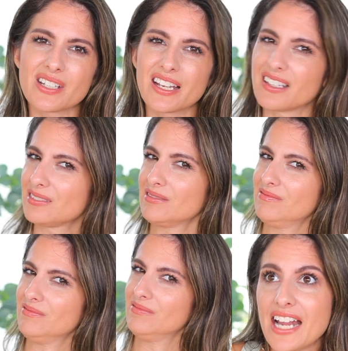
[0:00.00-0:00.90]
like
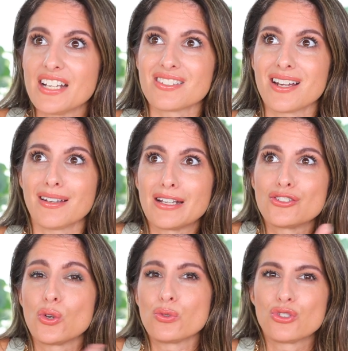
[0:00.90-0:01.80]
and it's not like
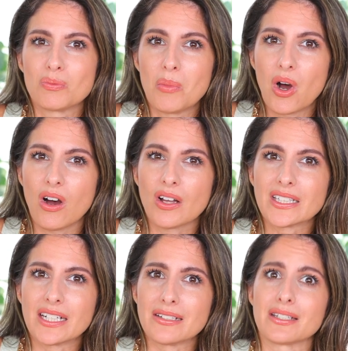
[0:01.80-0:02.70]
so small
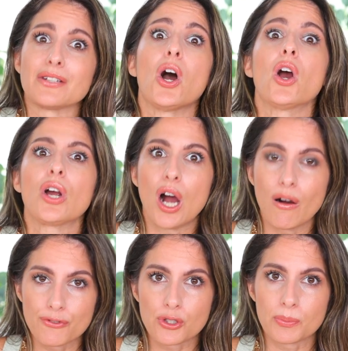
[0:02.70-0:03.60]
that it's like
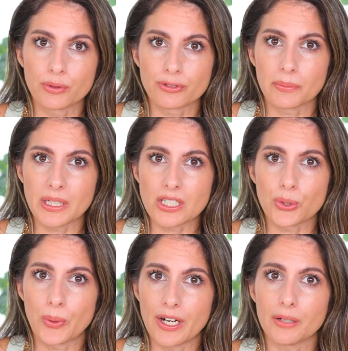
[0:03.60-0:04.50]
uncomfortable for me
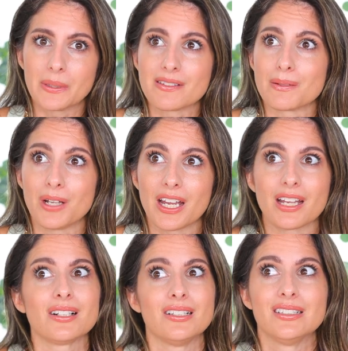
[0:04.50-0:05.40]
to wear because I'm
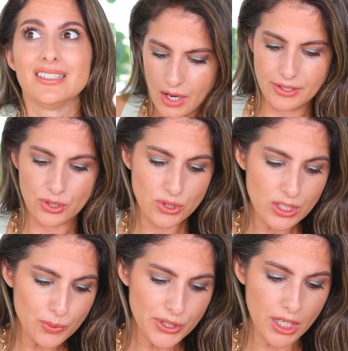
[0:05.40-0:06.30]
like, Ugh. all right, so
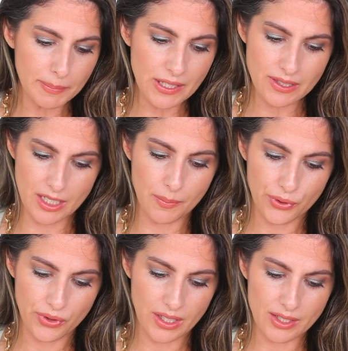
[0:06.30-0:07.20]
since we're talking about
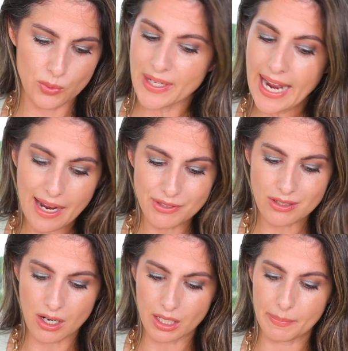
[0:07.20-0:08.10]
summer things, we have to
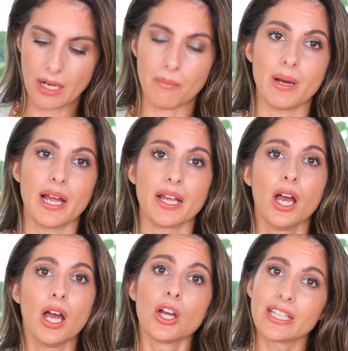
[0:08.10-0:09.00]
talk about my
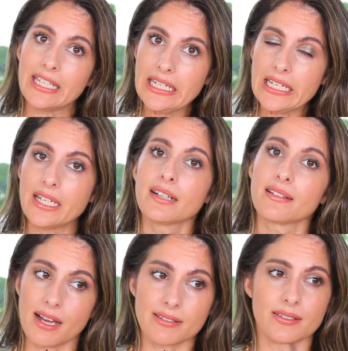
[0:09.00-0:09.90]
Quay
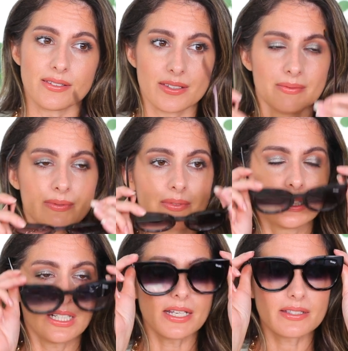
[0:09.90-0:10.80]
glasses,
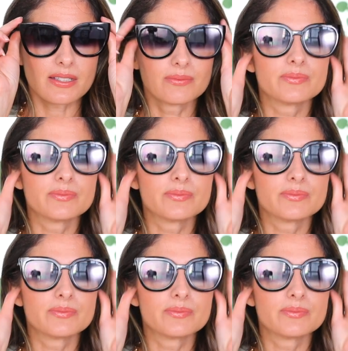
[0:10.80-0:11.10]
guys.